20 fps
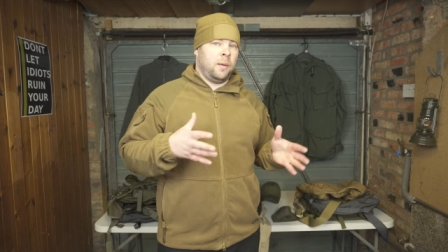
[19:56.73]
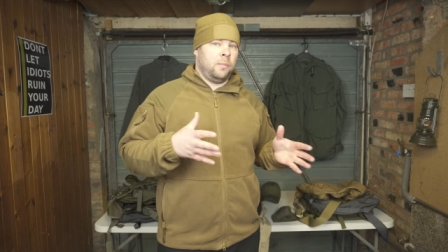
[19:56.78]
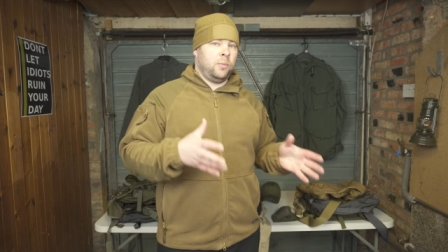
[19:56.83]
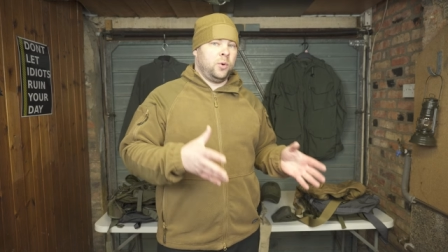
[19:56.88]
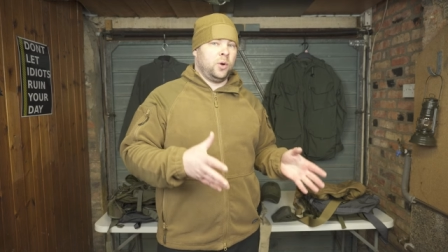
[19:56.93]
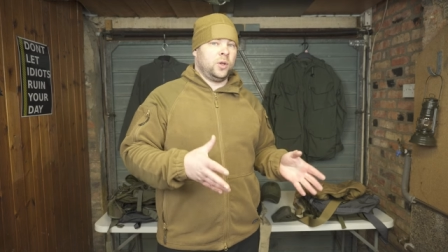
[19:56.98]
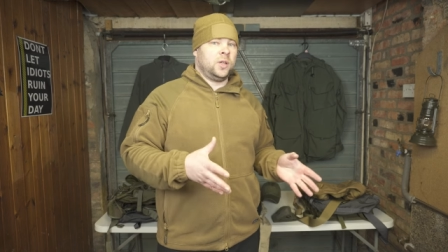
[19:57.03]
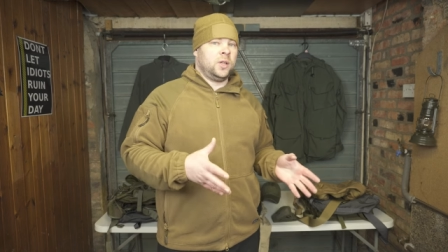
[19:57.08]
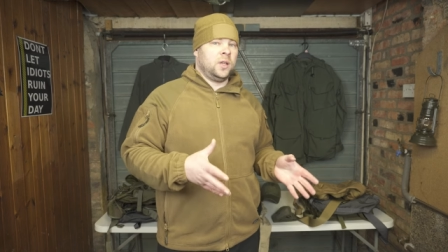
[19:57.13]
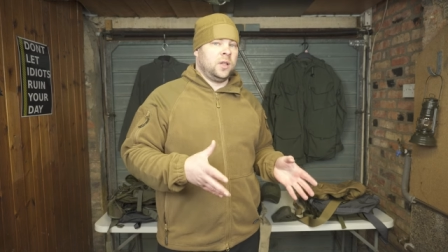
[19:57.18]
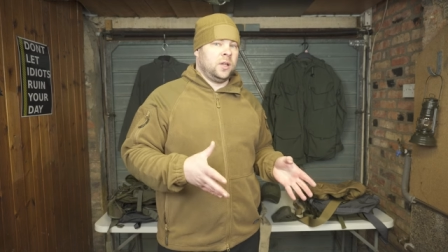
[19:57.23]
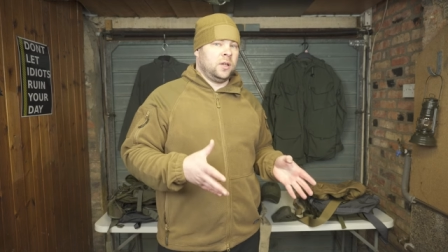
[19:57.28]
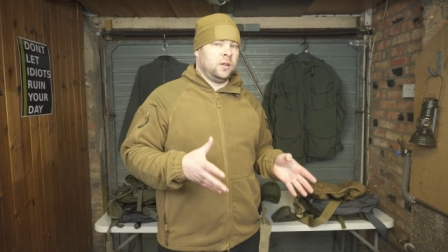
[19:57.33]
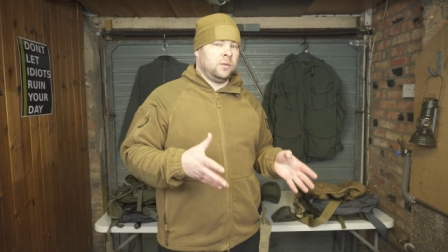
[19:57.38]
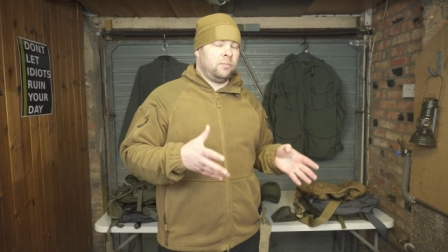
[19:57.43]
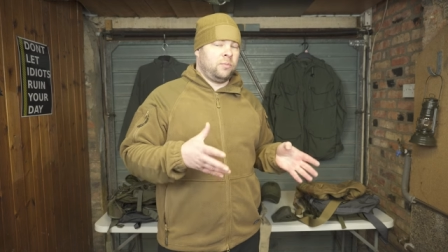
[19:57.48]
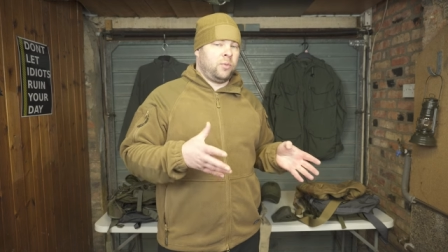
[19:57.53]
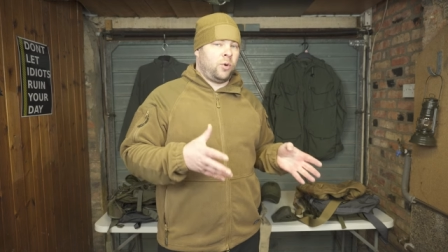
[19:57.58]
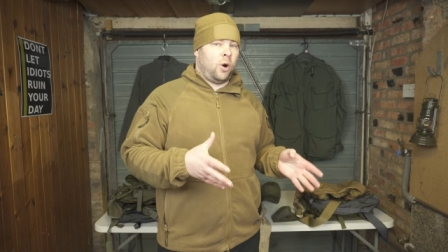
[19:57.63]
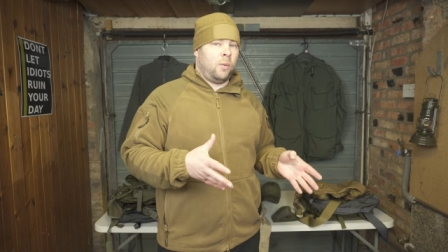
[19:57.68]
put in a
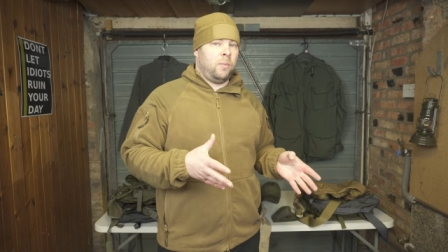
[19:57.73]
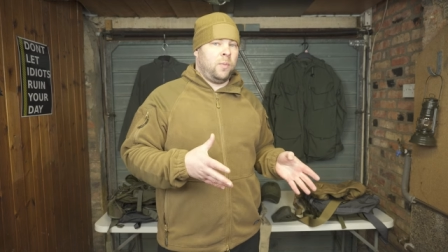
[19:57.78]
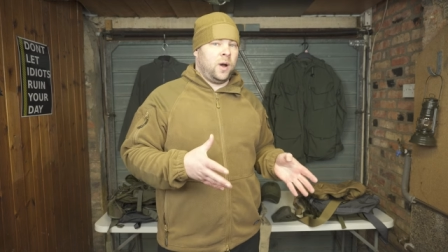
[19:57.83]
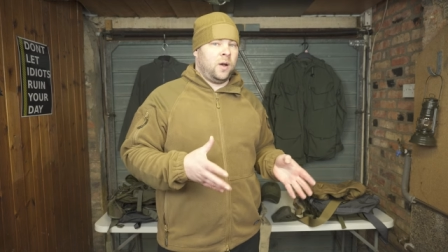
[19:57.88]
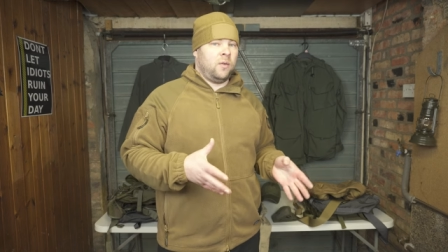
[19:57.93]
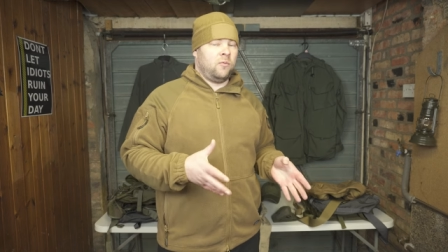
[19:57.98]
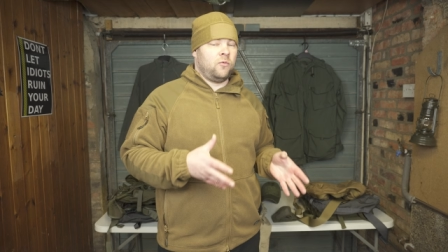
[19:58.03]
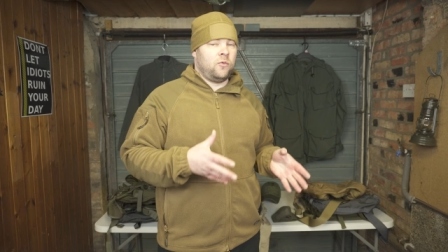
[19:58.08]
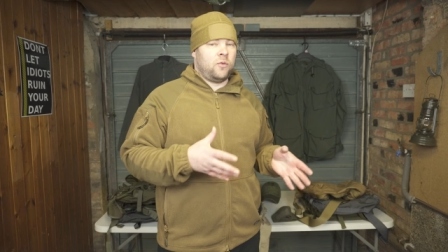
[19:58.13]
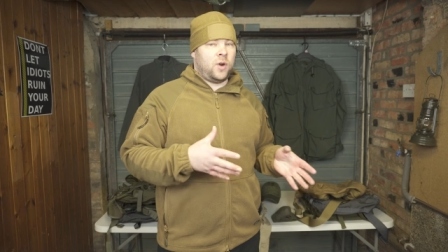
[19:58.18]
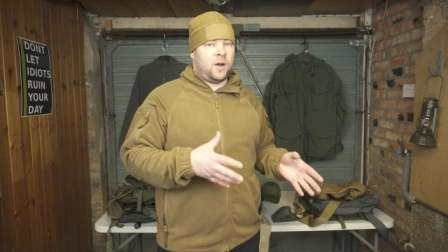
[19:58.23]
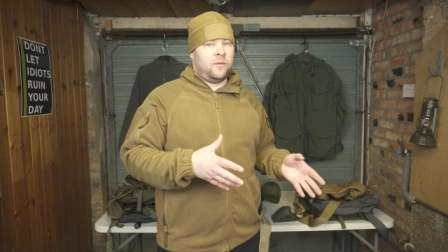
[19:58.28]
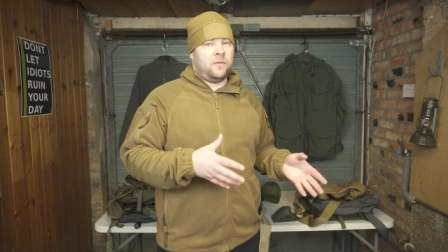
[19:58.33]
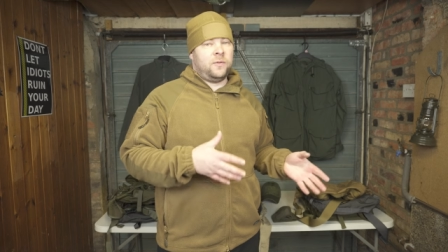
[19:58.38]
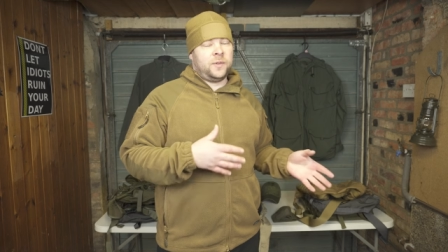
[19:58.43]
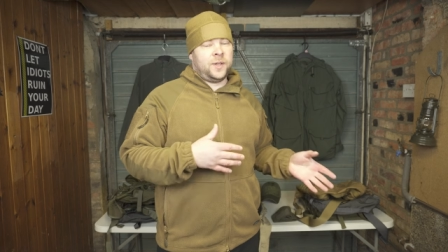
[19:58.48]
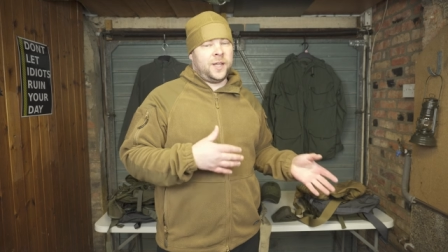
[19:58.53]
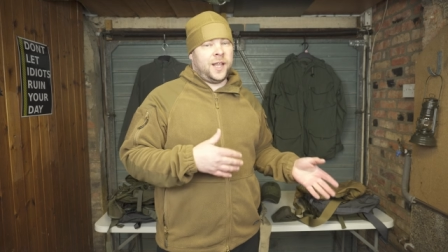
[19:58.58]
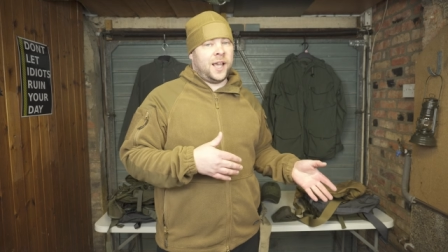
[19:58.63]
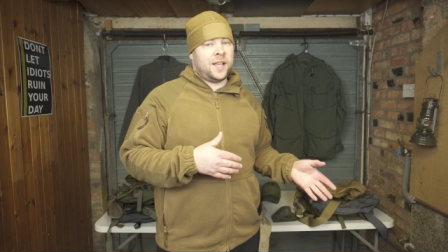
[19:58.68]
proper rough
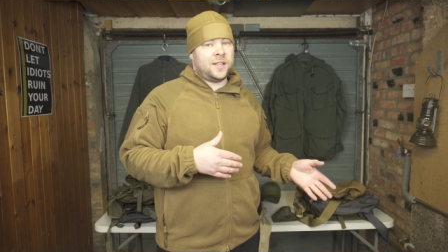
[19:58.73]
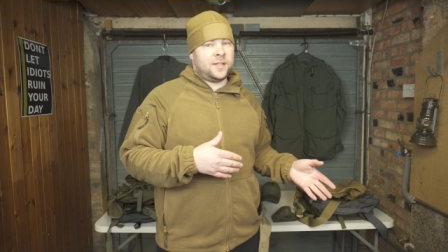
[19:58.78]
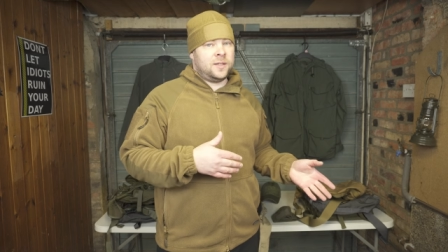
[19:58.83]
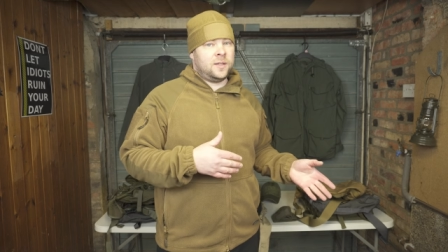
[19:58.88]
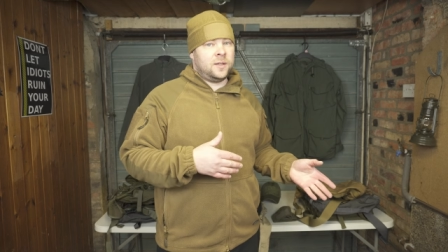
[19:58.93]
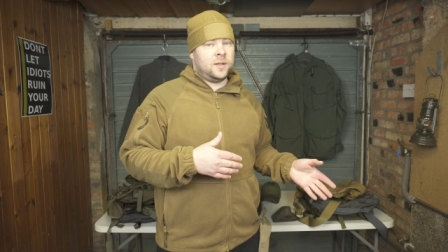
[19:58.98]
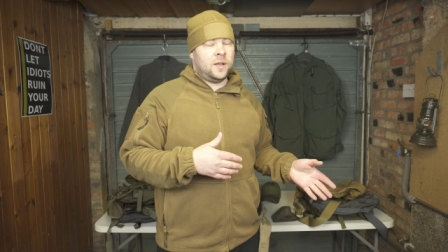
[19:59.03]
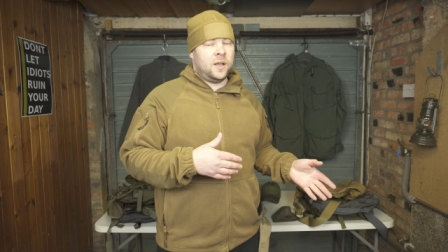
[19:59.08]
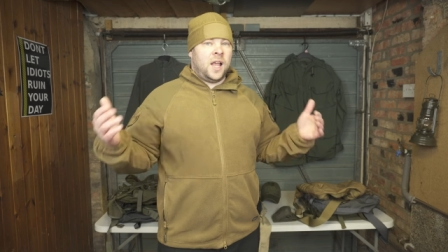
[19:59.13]
test,